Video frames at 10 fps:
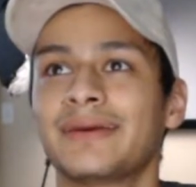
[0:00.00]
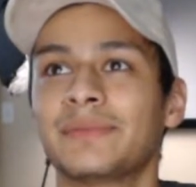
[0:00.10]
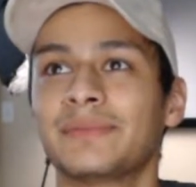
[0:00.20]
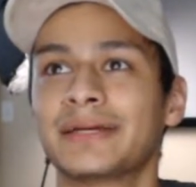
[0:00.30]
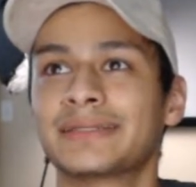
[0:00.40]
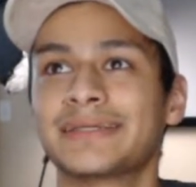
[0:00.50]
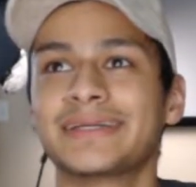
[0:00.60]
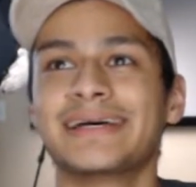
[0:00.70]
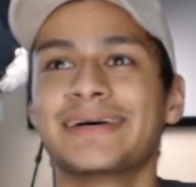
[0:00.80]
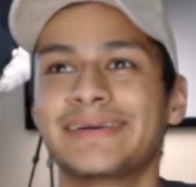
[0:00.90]
Mike's
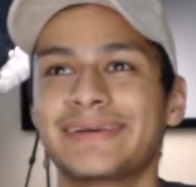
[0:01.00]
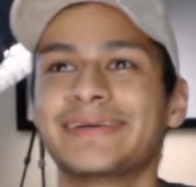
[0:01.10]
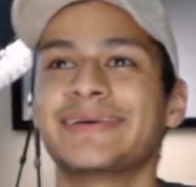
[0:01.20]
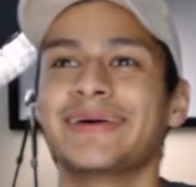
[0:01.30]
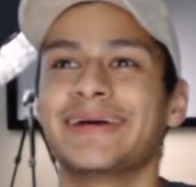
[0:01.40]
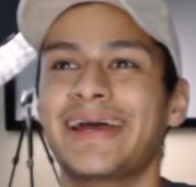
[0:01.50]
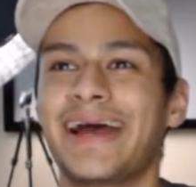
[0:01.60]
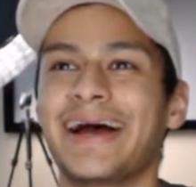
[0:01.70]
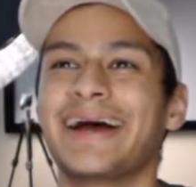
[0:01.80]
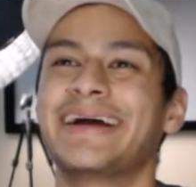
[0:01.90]
good now? All
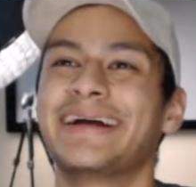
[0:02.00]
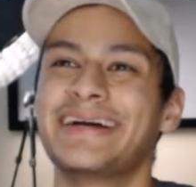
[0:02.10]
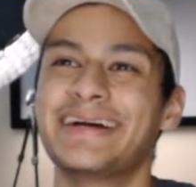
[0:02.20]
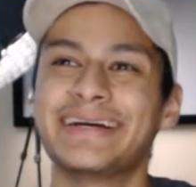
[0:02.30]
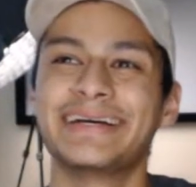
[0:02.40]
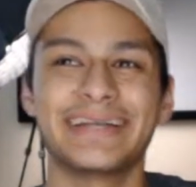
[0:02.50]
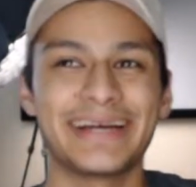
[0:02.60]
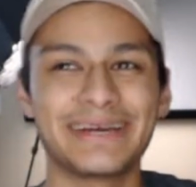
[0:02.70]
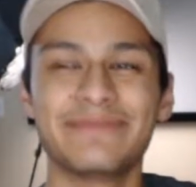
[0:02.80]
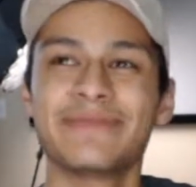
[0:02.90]
right.
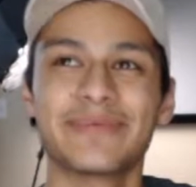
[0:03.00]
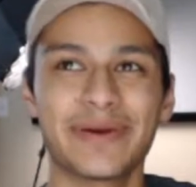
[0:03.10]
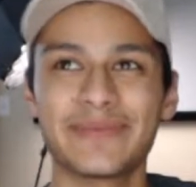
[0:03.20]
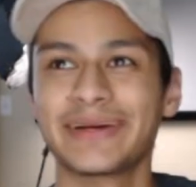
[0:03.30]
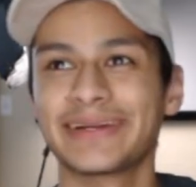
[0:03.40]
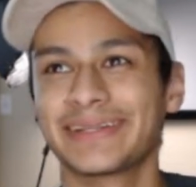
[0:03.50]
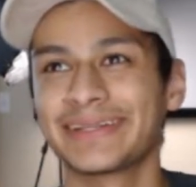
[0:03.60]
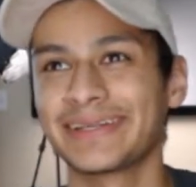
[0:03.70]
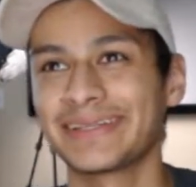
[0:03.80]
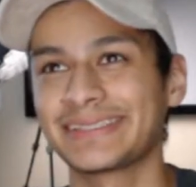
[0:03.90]
Yeah, way better
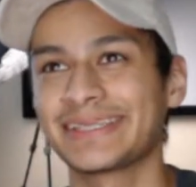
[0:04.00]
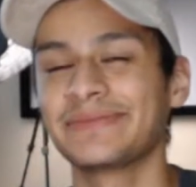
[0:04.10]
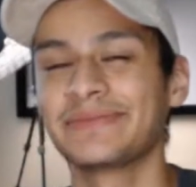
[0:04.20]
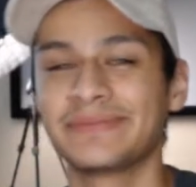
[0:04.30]
than the other time.